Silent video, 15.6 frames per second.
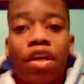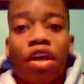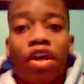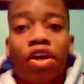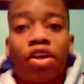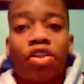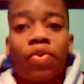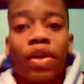
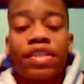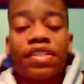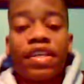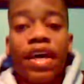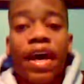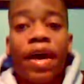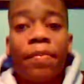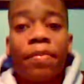earthquakes
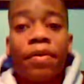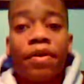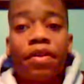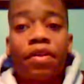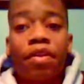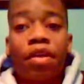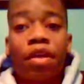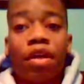
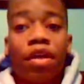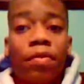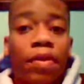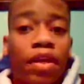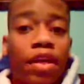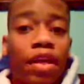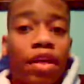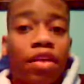happen
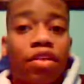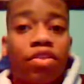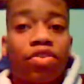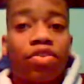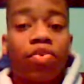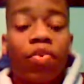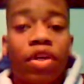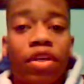
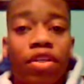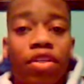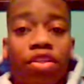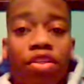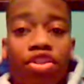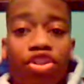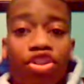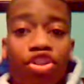because
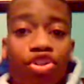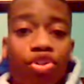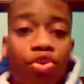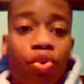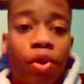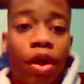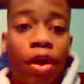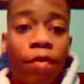when
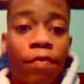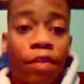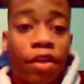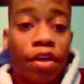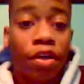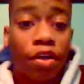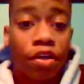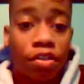two of the
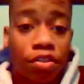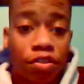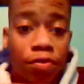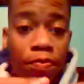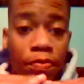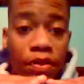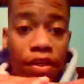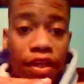Earth's
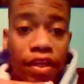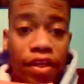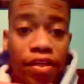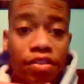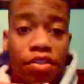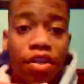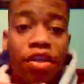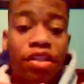
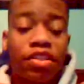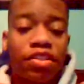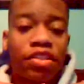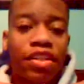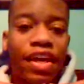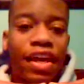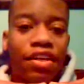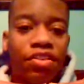plates, see,
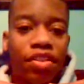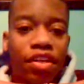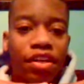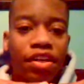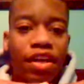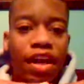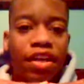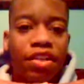naturally
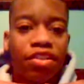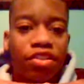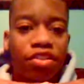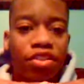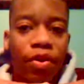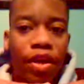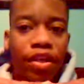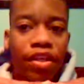they're kind of just
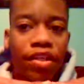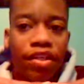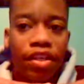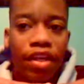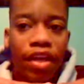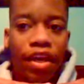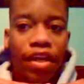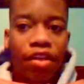grinding
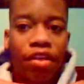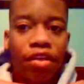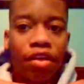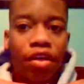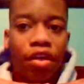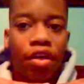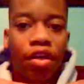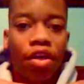together.
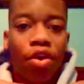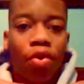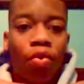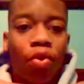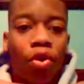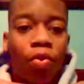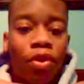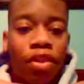
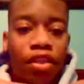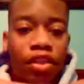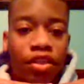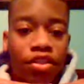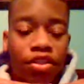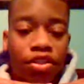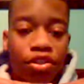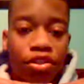Well, when the
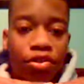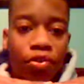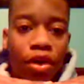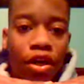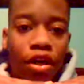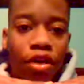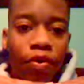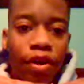two
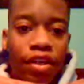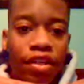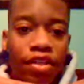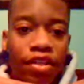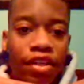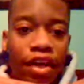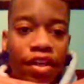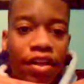are grinding
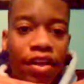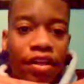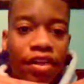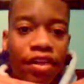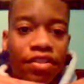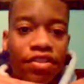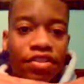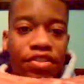together and
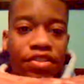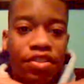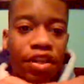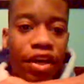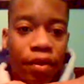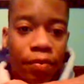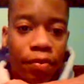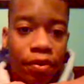they
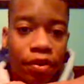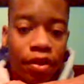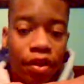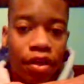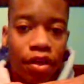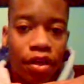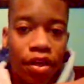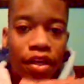slip,
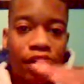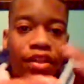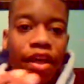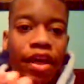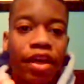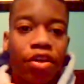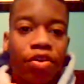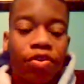
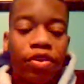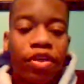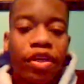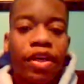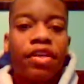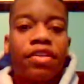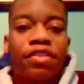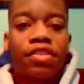that
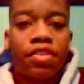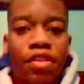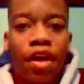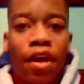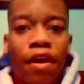creates